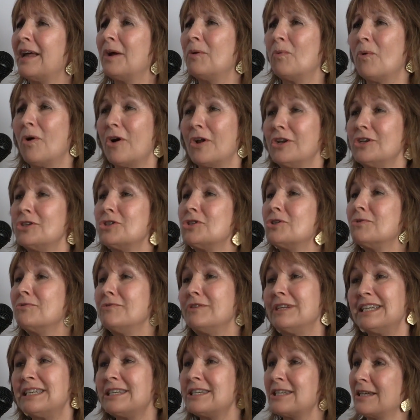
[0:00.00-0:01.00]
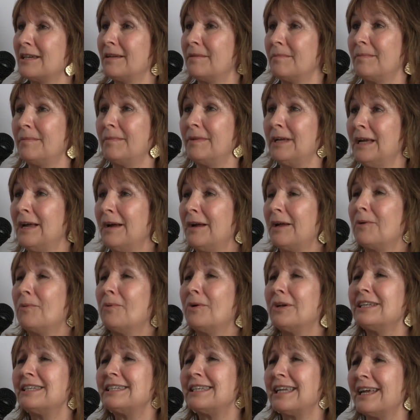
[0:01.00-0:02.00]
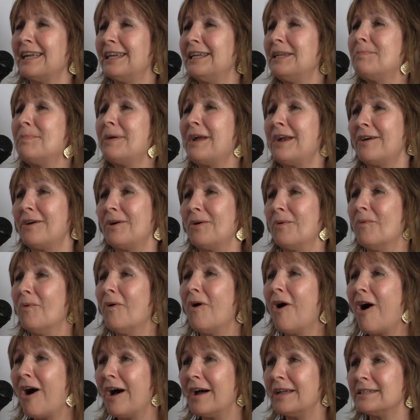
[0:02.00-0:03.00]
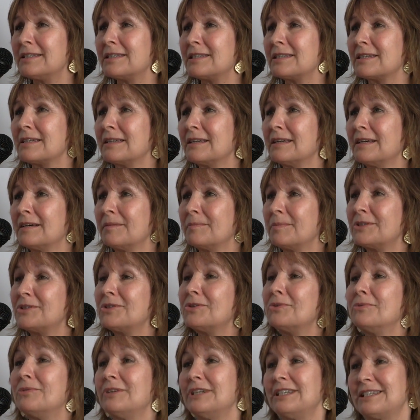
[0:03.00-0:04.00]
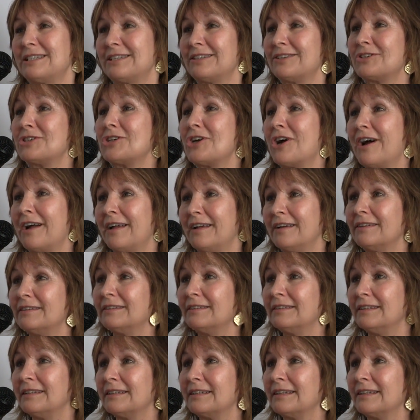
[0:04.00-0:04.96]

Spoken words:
I wanted to reach him. And what does any parent want but to reach their child?